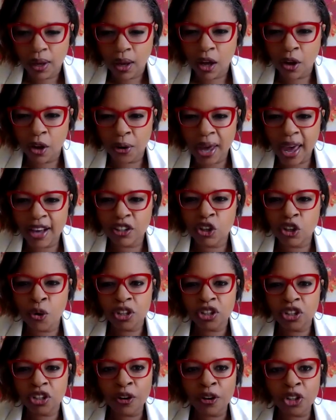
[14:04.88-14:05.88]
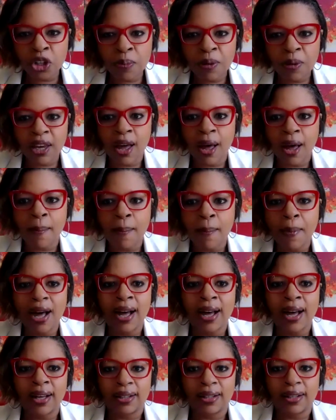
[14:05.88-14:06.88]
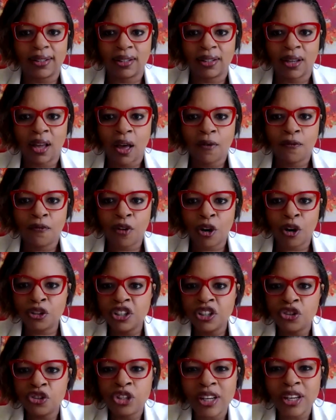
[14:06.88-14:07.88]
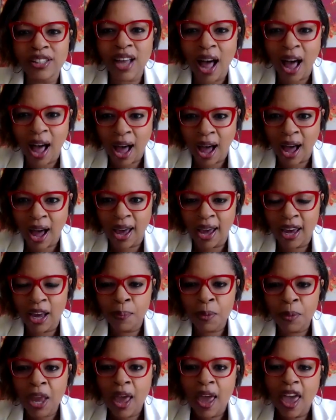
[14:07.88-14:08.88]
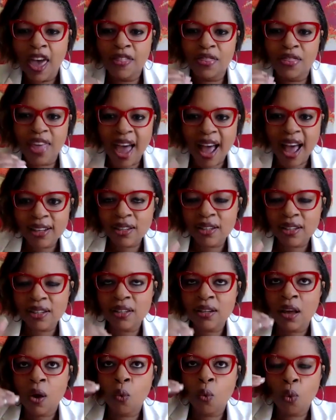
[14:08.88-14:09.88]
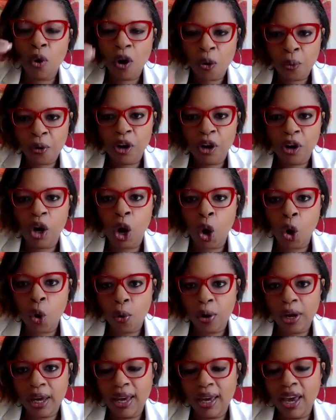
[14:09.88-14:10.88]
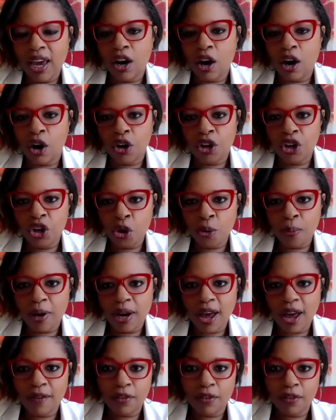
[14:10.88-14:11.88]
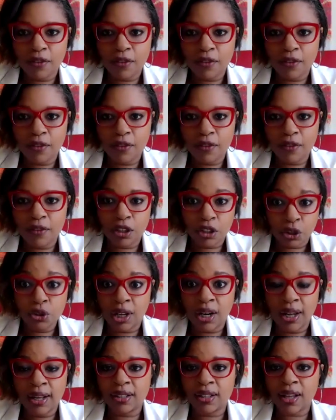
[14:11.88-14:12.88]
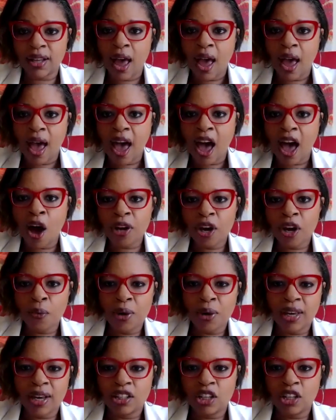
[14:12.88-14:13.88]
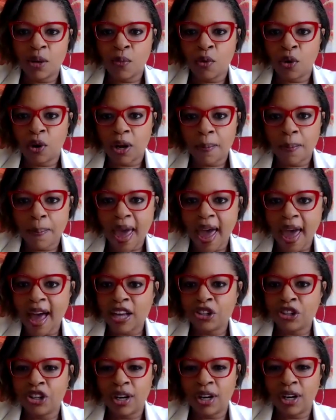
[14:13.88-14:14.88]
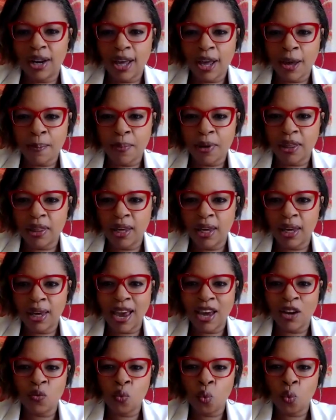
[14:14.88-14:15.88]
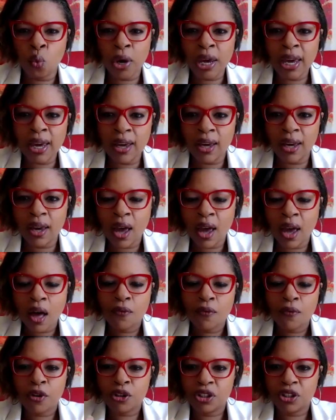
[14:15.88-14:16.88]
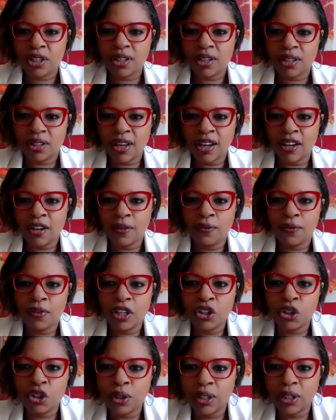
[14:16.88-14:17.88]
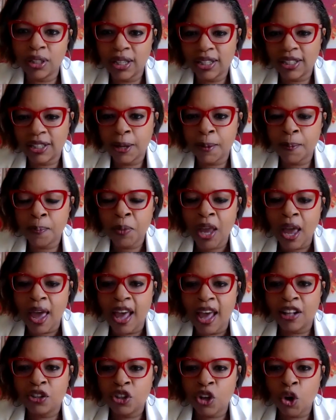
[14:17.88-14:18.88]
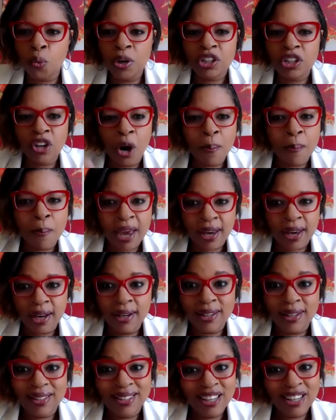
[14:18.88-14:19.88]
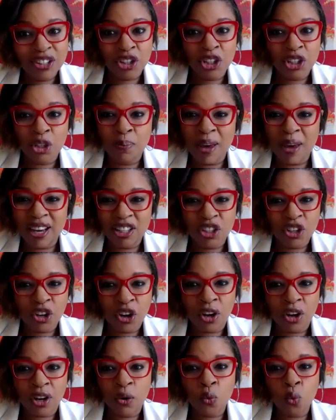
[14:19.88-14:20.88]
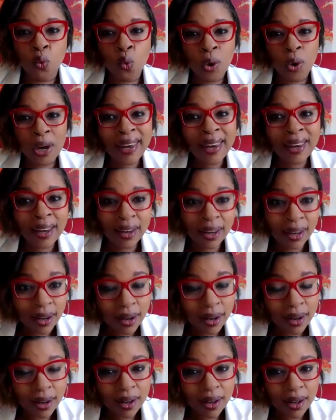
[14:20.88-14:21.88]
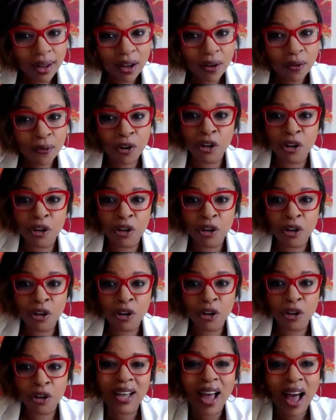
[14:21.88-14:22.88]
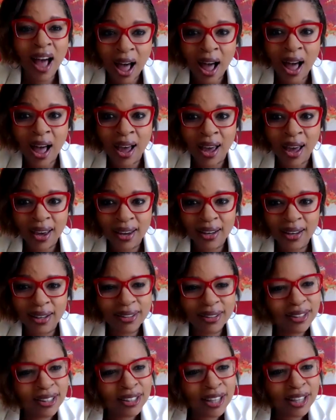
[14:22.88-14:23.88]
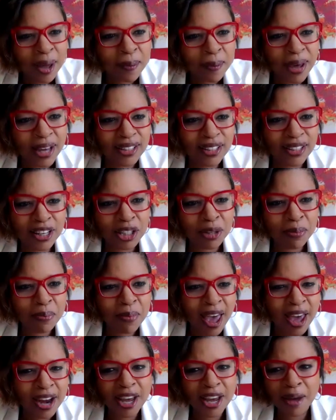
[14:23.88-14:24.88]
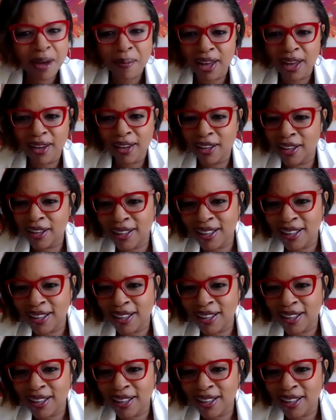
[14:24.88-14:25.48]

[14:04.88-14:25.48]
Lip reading: Okay, so it starts to become us versus just I. And that's where we're going in our human evolution is how can we get to more compassion and empathy and we versus individualism. And so we start making decisions based on we versus just I. Does that make sense, Paddy? Am I?